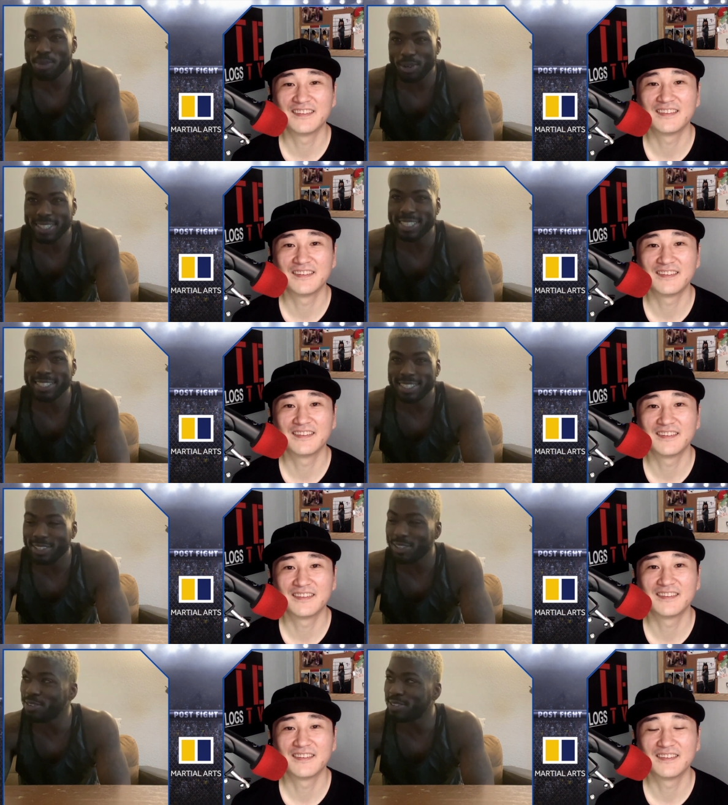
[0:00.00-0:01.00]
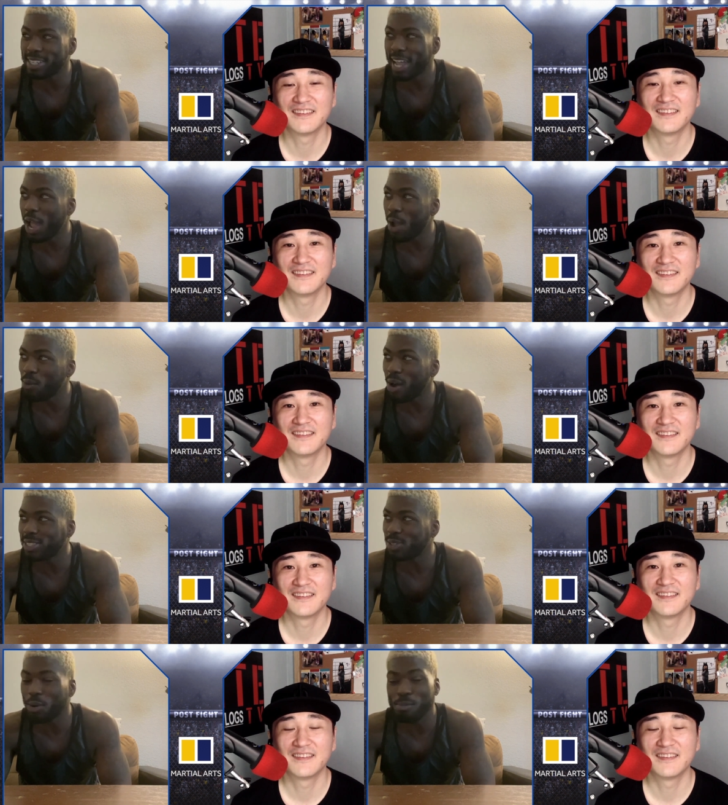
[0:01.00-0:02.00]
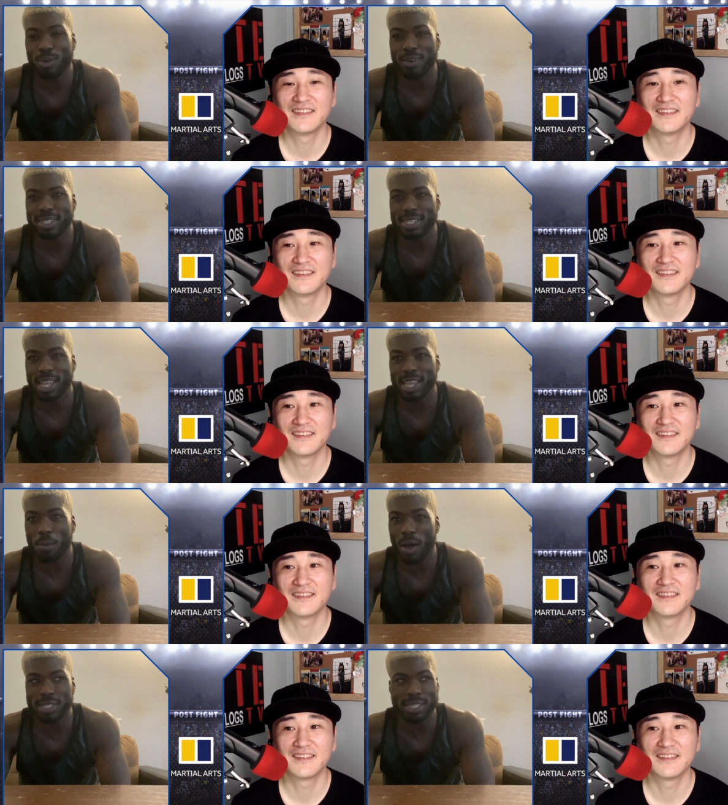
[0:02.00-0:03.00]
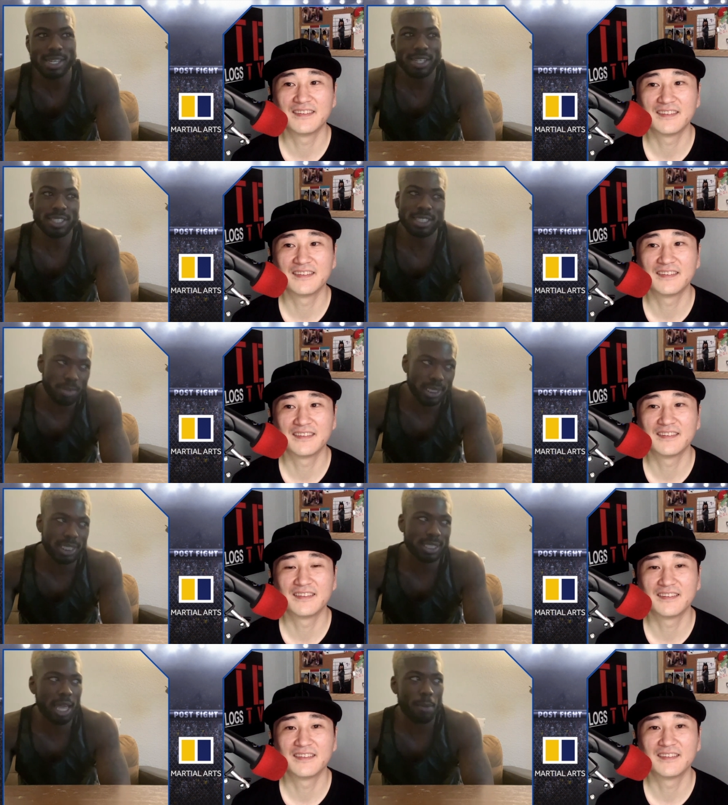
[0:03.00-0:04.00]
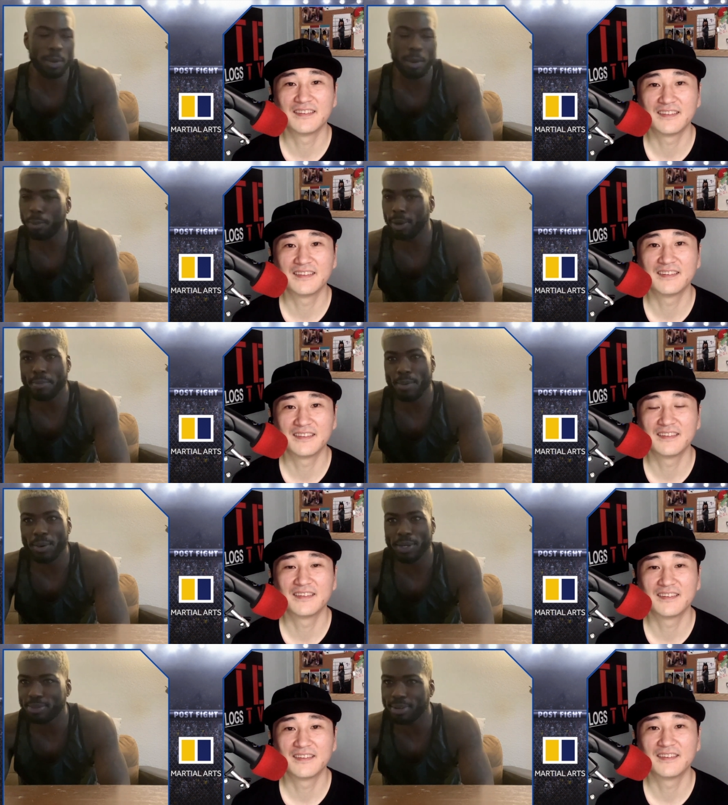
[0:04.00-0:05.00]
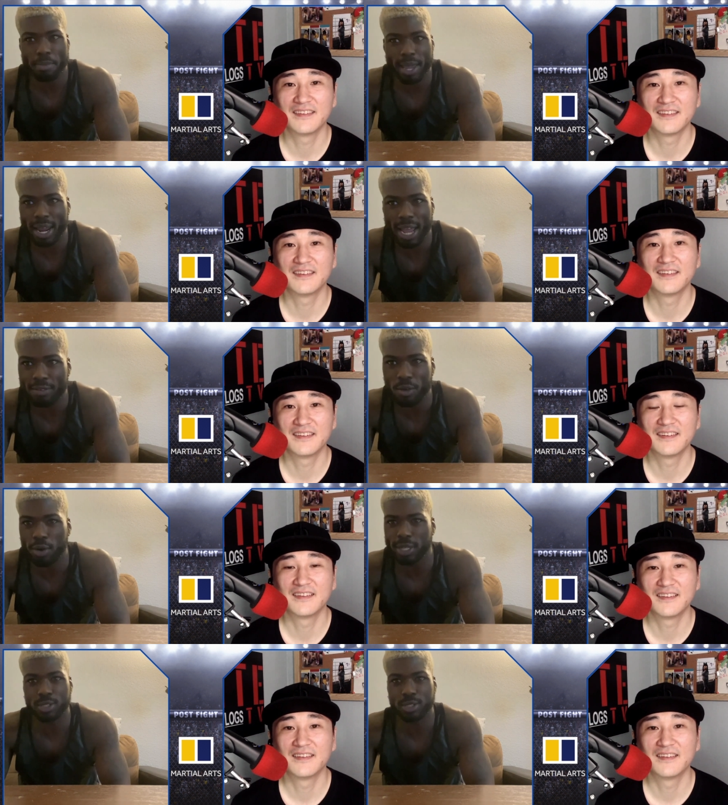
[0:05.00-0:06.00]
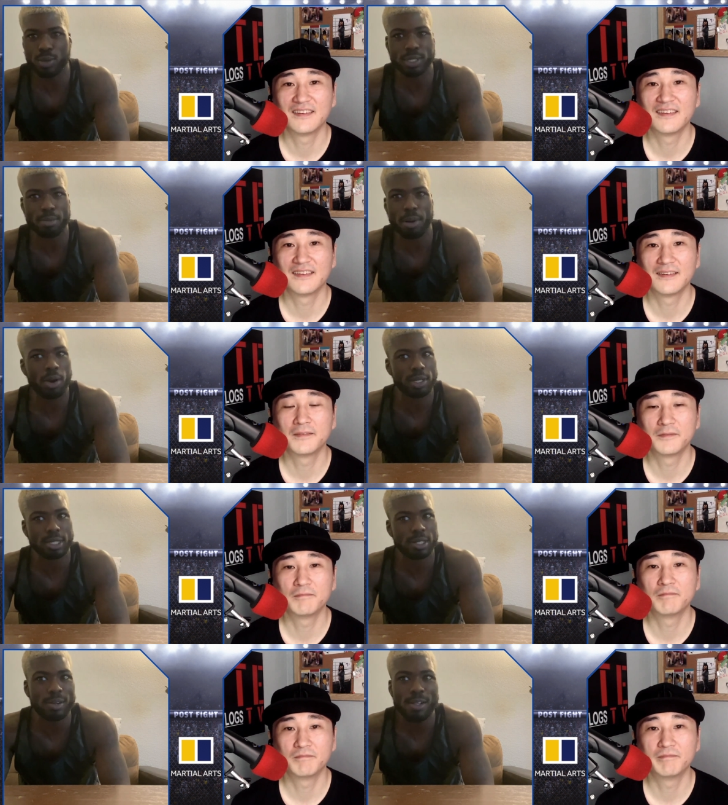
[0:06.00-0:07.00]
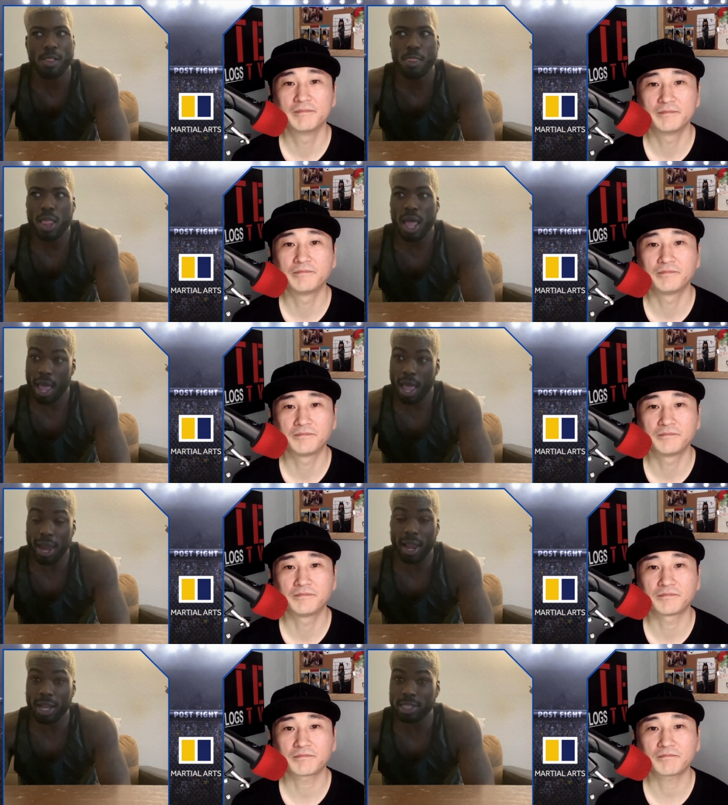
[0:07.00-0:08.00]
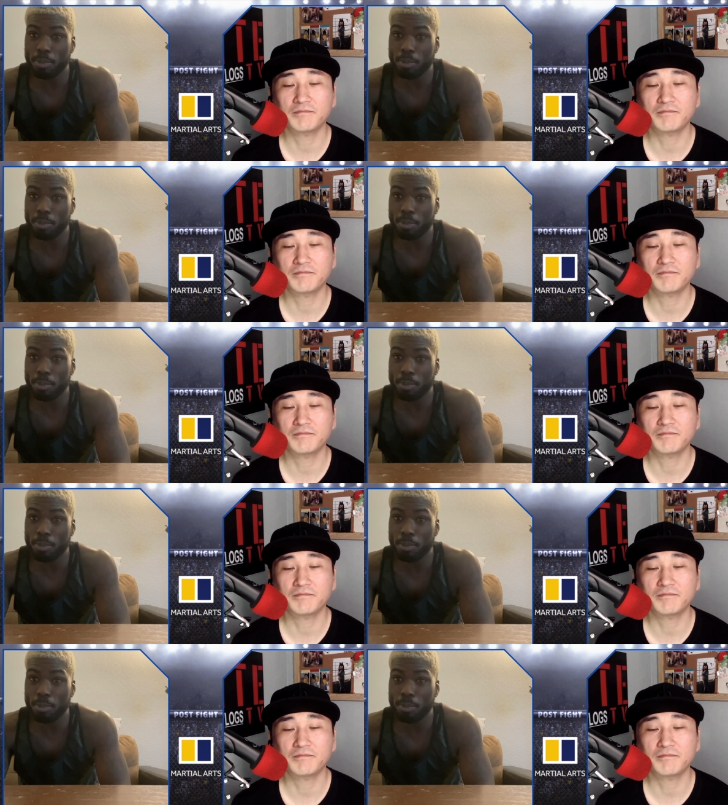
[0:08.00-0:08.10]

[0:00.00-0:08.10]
Speaker 1: bonuses in the UFC. I watch all the bonuses. I watch the submissions that people get bonus with, man. I have all these tools in my arsenal. And I got the